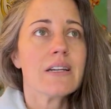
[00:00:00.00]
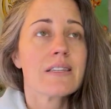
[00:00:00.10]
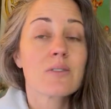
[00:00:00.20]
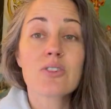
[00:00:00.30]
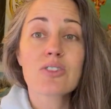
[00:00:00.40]

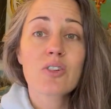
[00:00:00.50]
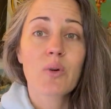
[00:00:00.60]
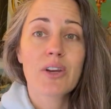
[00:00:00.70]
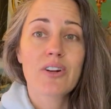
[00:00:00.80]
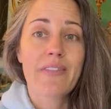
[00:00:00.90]
So I just started
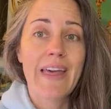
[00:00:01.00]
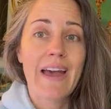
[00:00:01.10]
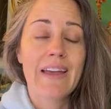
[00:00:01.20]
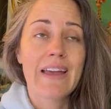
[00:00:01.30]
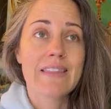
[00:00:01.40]
working on
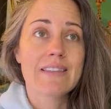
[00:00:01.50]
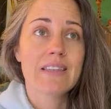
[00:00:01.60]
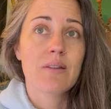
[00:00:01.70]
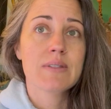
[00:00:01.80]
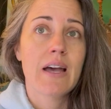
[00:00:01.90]
that. At the
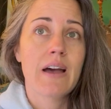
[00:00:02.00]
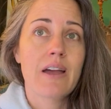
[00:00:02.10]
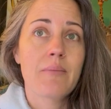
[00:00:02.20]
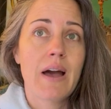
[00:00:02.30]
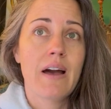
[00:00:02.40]
same
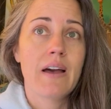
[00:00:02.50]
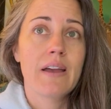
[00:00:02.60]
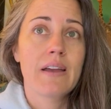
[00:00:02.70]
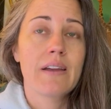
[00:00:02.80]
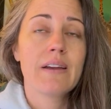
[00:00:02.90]
time,
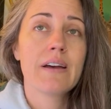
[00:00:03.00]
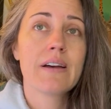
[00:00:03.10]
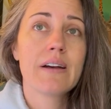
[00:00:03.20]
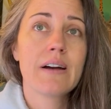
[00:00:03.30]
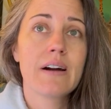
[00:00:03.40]
I,
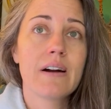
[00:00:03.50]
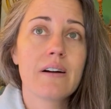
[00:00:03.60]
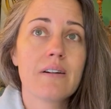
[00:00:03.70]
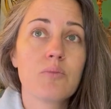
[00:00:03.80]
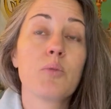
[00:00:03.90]

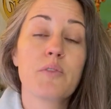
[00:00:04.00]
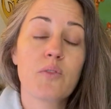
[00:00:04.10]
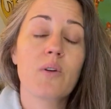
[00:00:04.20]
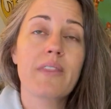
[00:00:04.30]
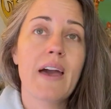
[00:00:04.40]
uh, well,
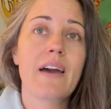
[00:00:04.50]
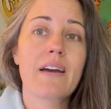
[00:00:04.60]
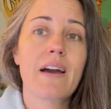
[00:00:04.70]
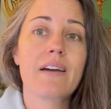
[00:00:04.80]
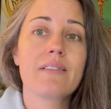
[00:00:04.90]
before
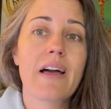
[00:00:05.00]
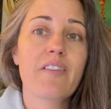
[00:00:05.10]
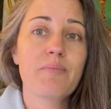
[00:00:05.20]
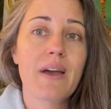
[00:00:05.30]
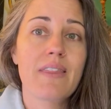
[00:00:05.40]
that, I
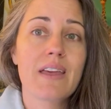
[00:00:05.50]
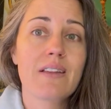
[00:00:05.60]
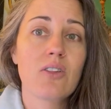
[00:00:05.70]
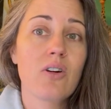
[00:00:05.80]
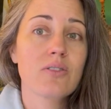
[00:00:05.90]
left my
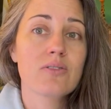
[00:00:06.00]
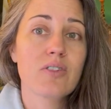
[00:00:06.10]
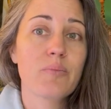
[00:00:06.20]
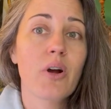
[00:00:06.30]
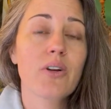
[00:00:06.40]
then
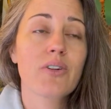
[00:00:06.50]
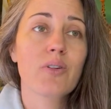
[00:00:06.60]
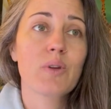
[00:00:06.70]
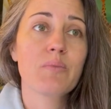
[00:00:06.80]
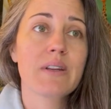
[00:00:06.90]
long-term
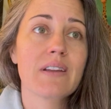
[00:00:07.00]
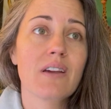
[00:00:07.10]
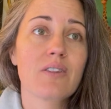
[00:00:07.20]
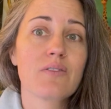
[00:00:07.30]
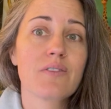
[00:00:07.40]
partner. We'd been
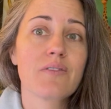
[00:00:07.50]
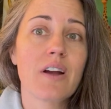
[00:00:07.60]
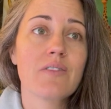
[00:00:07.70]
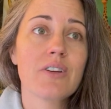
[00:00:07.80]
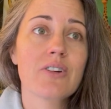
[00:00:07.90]
together for
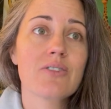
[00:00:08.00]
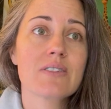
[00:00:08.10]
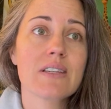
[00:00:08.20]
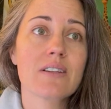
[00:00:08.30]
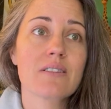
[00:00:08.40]
five
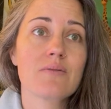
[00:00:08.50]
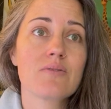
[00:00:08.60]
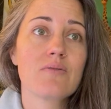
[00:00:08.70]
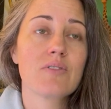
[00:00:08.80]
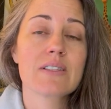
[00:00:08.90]
years. He had
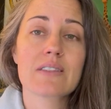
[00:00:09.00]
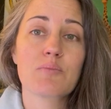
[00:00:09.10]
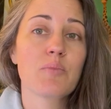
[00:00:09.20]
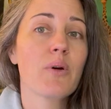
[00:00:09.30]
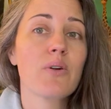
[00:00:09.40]
recently
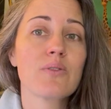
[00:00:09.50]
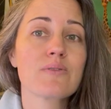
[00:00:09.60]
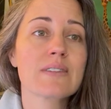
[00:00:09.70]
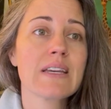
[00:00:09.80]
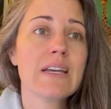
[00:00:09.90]

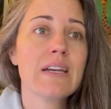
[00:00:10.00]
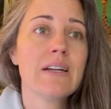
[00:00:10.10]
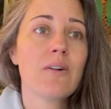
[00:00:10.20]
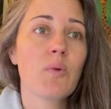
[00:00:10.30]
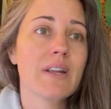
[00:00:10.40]
proposed.
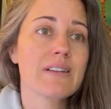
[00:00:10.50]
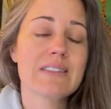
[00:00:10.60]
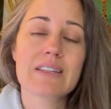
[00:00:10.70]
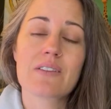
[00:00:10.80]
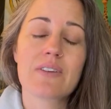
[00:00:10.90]
We had a
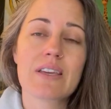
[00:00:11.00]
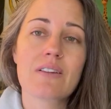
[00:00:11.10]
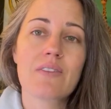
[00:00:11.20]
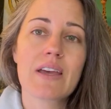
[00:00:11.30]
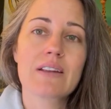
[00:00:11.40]
significant
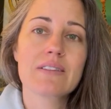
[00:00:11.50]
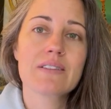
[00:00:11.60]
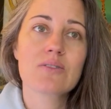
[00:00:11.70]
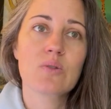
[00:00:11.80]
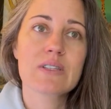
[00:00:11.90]
event
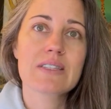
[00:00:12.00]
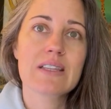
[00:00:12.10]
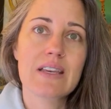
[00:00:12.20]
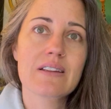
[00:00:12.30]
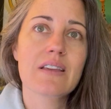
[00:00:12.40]
towards
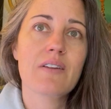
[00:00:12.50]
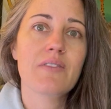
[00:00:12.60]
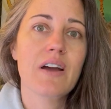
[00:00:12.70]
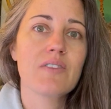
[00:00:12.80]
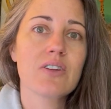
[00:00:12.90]
the end of that
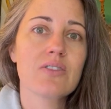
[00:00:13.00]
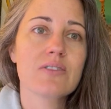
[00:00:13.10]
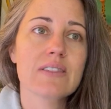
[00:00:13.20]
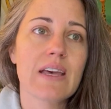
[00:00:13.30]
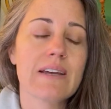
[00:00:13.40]
five
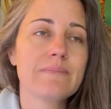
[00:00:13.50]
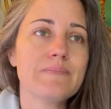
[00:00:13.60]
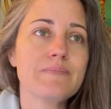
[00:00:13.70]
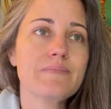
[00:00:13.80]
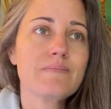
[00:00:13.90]
years that
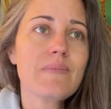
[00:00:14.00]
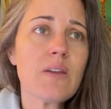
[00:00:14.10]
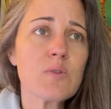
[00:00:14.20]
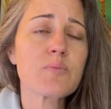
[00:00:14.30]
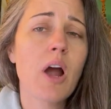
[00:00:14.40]

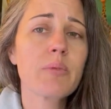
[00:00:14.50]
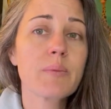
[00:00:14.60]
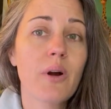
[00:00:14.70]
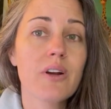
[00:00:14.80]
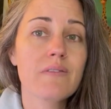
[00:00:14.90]
was probably
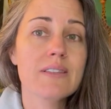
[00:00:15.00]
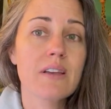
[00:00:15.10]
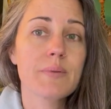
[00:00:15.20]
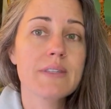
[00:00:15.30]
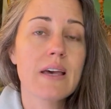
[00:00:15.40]
part of this
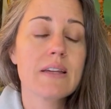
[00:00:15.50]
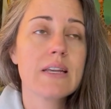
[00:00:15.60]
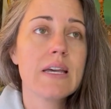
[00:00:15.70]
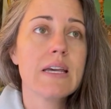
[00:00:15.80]
upset